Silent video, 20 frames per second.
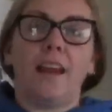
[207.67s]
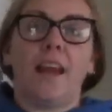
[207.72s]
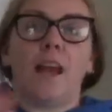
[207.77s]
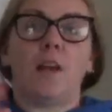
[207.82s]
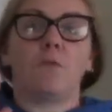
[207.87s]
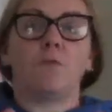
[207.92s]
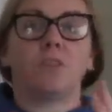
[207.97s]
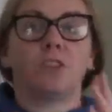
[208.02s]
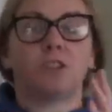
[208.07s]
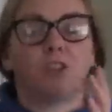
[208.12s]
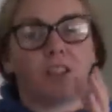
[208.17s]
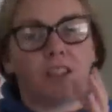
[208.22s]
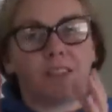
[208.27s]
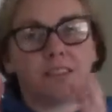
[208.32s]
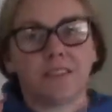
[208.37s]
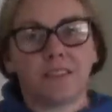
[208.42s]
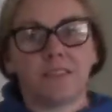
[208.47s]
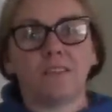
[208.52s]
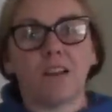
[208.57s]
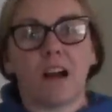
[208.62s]
It was
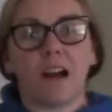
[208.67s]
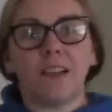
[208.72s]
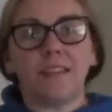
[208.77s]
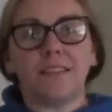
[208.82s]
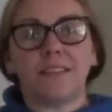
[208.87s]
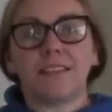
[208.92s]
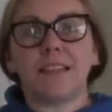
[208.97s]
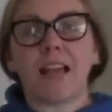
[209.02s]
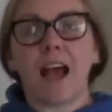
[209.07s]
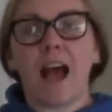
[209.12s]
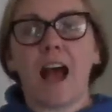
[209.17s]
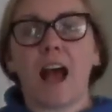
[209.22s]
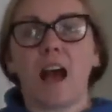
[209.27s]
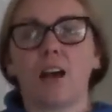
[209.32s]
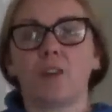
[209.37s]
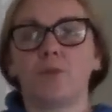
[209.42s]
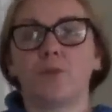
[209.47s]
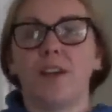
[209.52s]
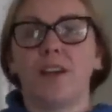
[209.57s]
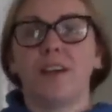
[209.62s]
just nice to
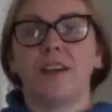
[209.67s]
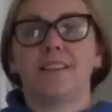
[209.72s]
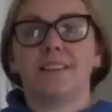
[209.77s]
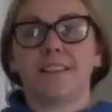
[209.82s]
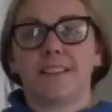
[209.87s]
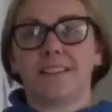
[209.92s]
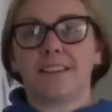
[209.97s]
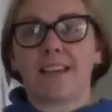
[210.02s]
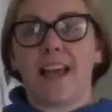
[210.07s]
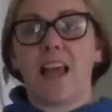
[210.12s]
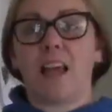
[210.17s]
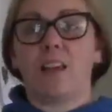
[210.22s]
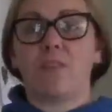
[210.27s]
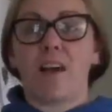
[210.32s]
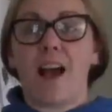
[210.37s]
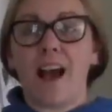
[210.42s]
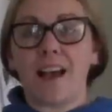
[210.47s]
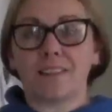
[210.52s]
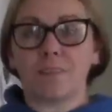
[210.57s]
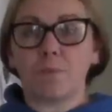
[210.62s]
have to save
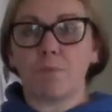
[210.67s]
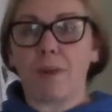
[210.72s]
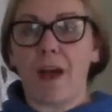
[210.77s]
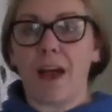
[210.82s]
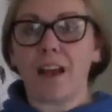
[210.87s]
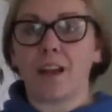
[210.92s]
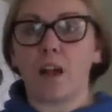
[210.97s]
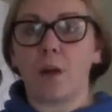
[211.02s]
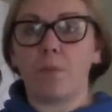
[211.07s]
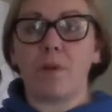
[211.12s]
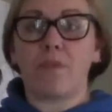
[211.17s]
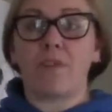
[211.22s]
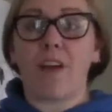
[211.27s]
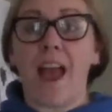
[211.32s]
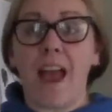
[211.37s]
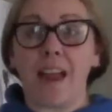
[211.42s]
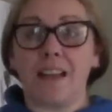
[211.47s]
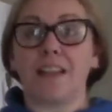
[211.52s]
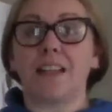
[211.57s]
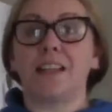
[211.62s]
as a backup if
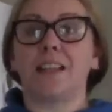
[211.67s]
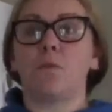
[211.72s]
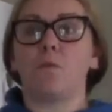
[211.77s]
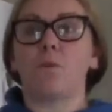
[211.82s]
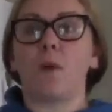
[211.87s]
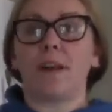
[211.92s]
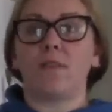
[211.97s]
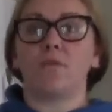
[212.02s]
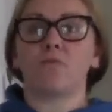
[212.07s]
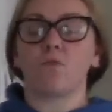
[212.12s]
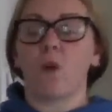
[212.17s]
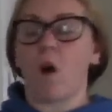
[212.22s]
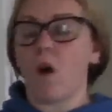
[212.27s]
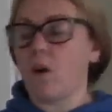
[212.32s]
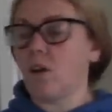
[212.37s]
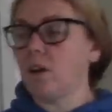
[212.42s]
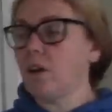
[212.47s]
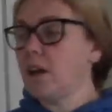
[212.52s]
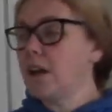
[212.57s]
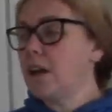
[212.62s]
anything went
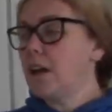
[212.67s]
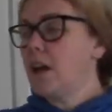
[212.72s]
wrong.